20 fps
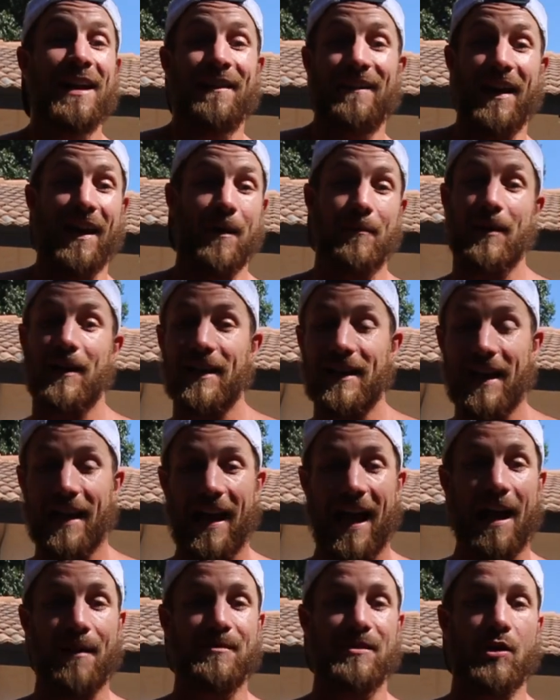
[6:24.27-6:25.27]
then I'm gonna get
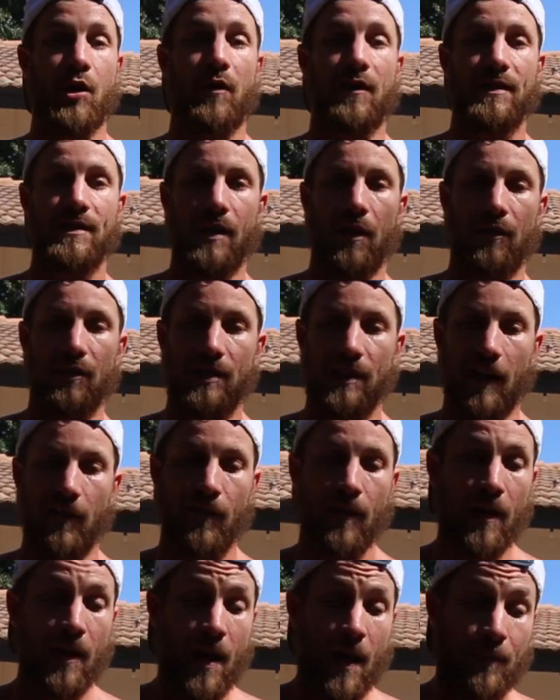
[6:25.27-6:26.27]
abs and all this other
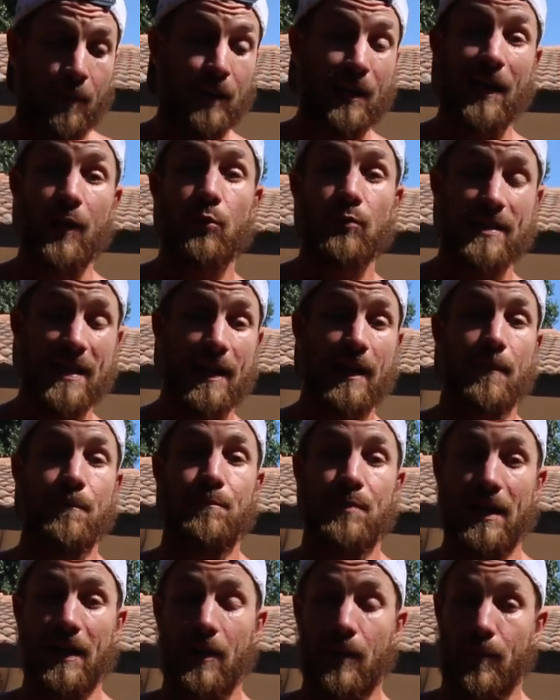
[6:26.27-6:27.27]
stuff. But they don't take a
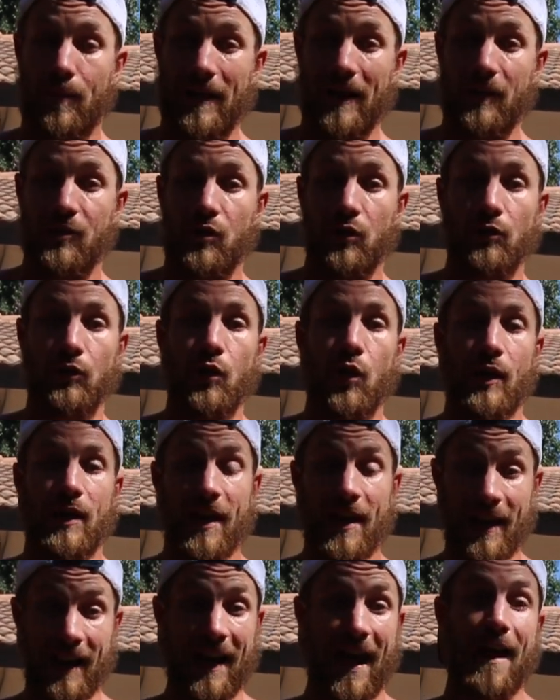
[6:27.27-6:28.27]
bigger picture look
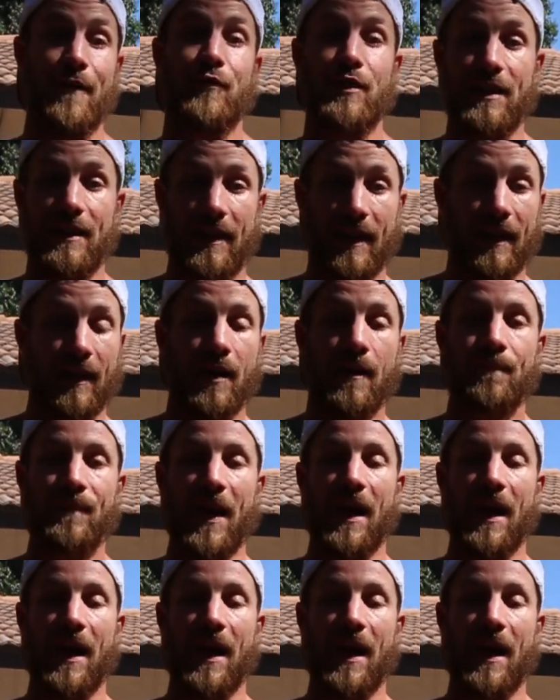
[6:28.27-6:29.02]
at everything.